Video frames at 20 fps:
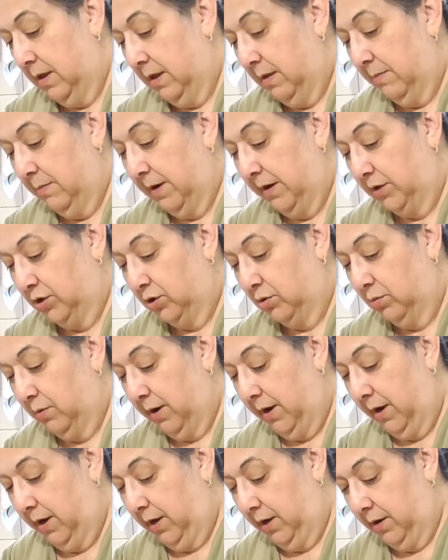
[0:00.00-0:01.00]
my
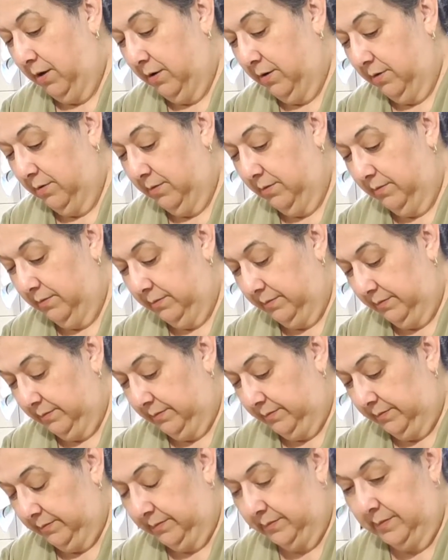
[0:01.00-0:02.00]
tray here.
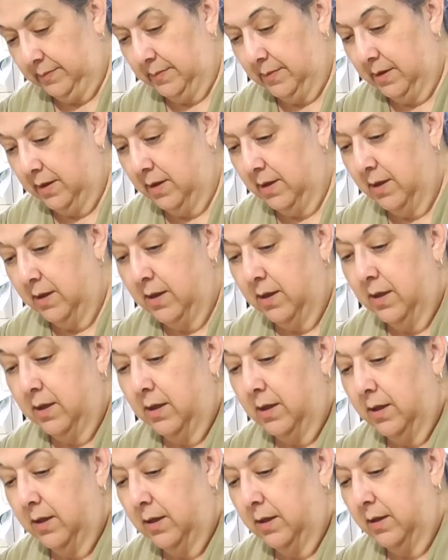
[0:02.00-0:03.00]

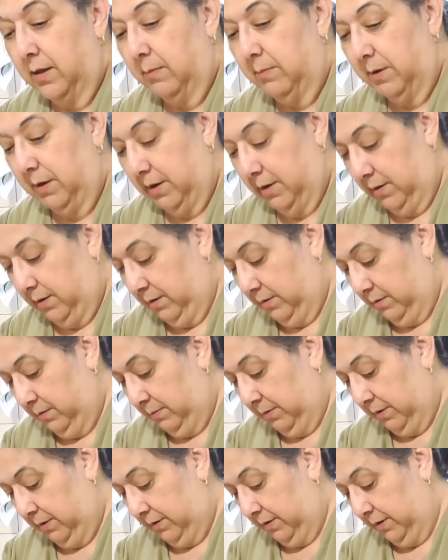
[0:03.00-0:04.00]
Let me get a little
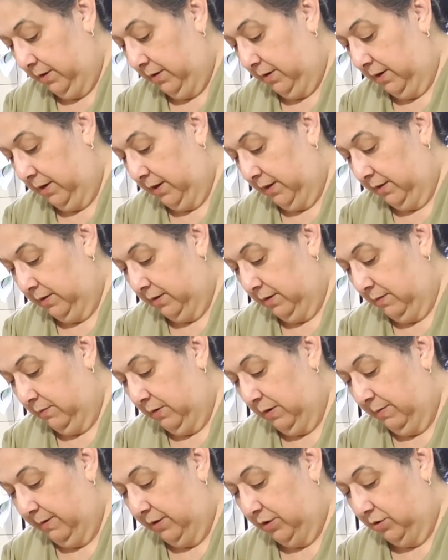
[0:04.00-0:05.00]
bit of it here. I
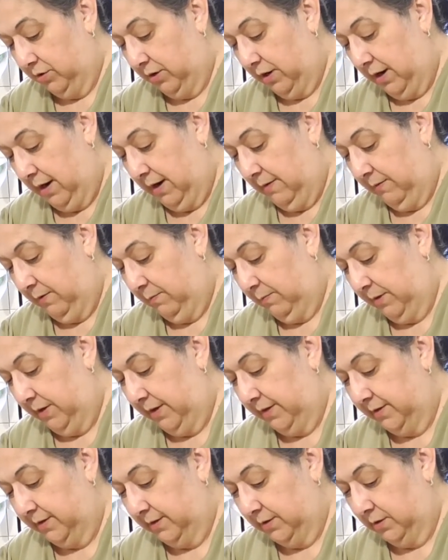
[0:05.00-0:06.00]
want to make sure every
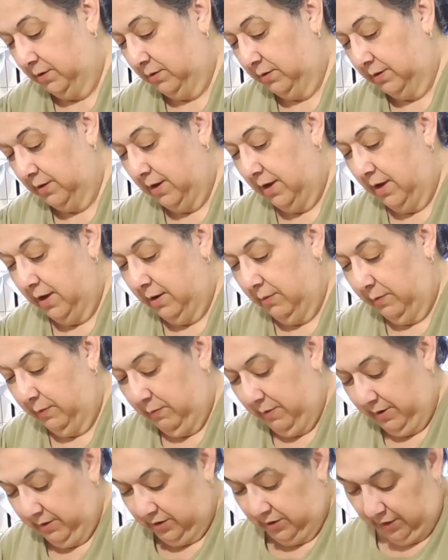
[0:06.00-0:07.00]
piece has... We
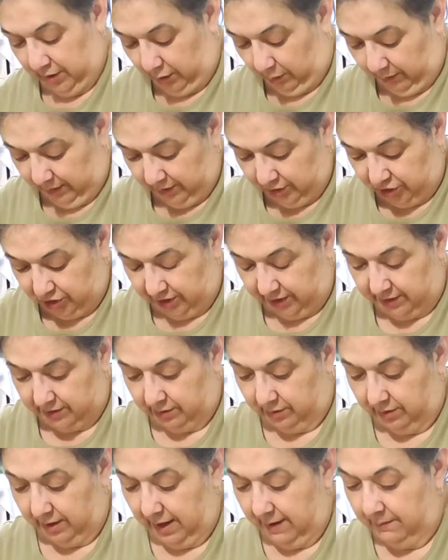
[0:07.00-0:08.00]
want the crunchies
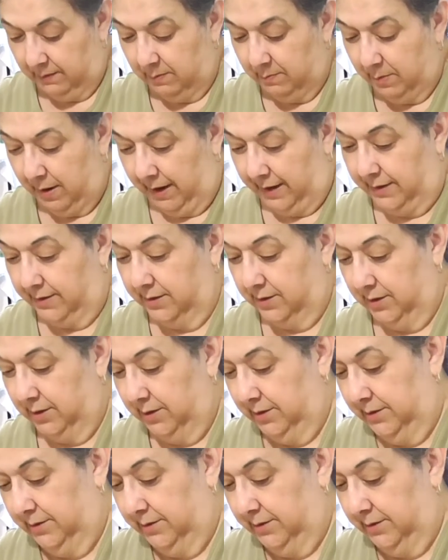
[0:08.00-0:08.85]
on every bite.